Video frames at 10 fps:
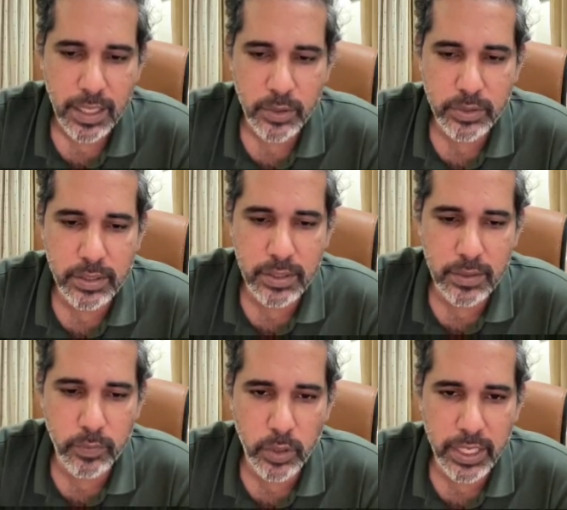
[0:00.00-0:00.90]
Now,
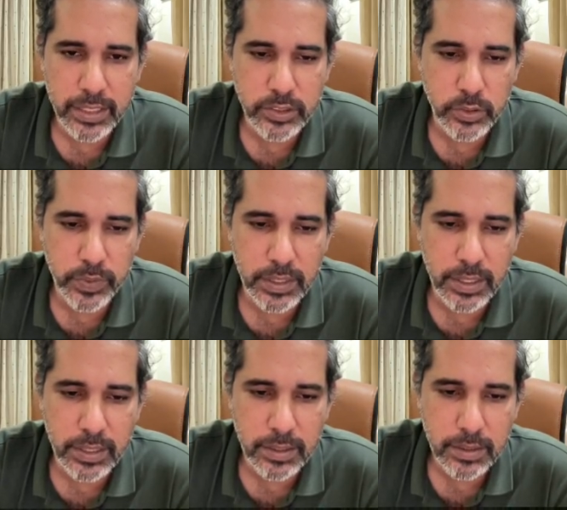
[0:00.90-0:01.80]
the what else do we
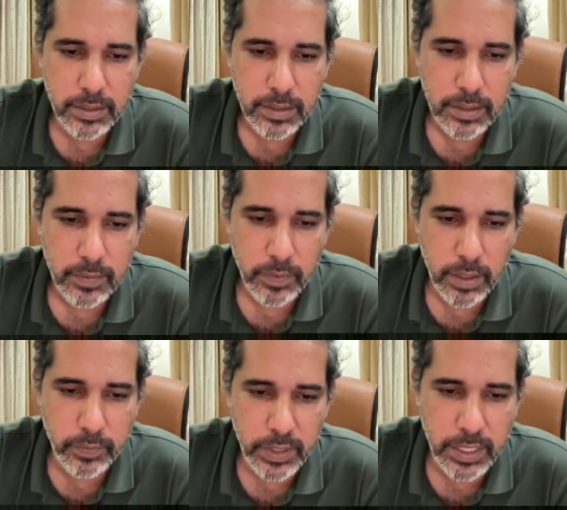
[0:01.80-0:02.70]
need?
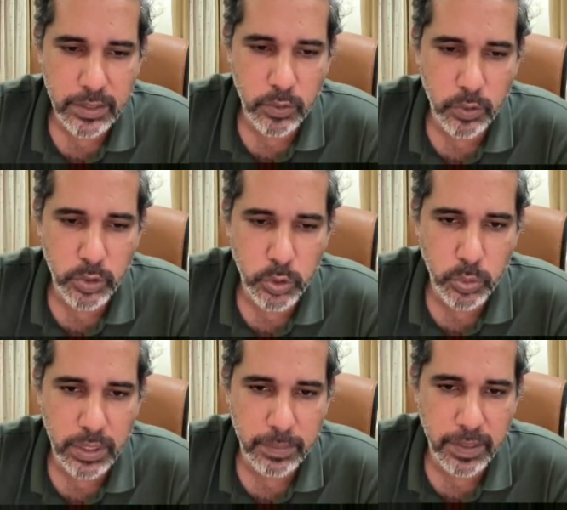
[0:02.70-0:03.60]
We can go two